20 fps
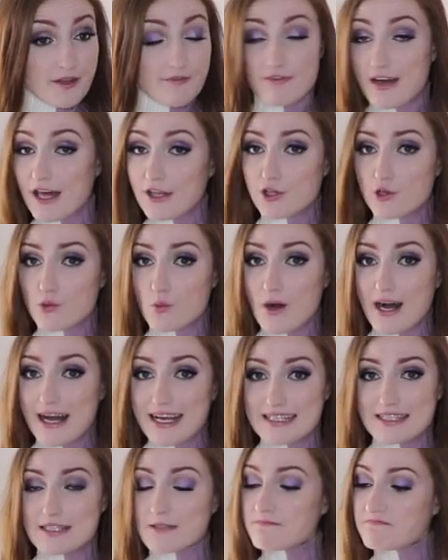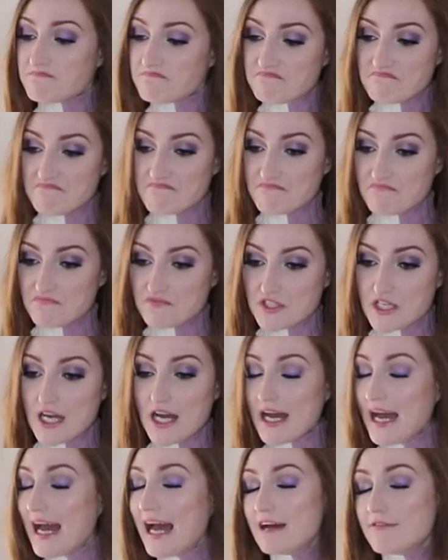value wise,
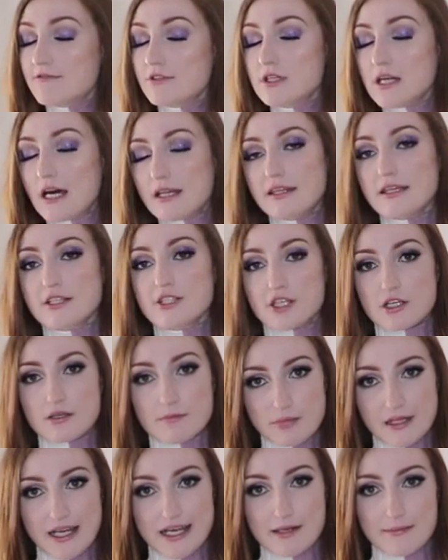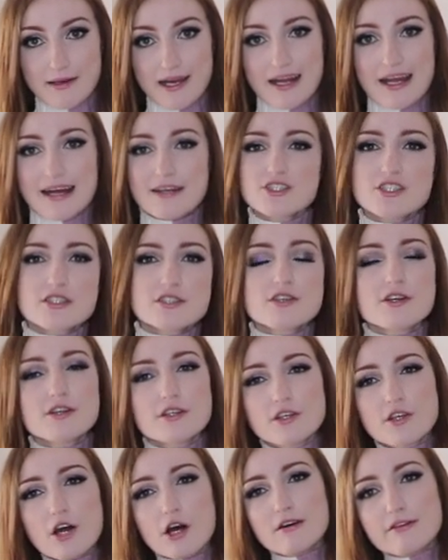have nothing to complain about. I just
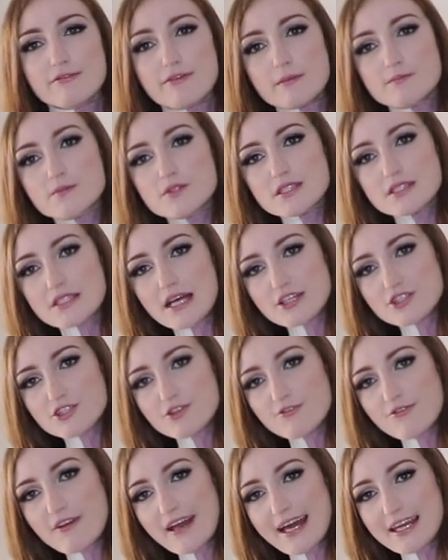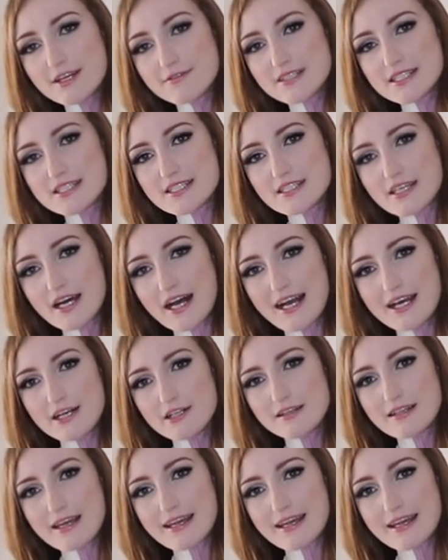don't know if I'm such a fan of this style.